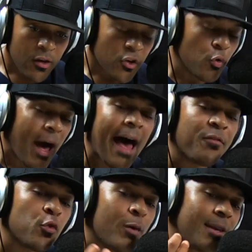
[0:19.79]
You
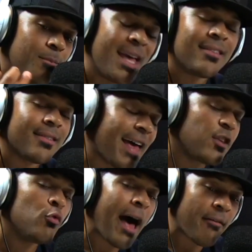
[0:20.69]
have to admit
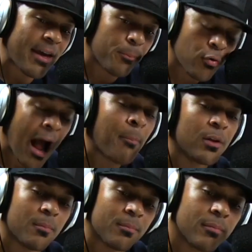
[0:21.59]
that you have a
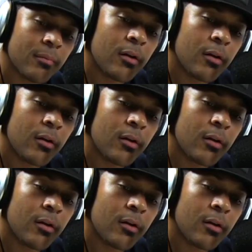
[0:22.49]
problem.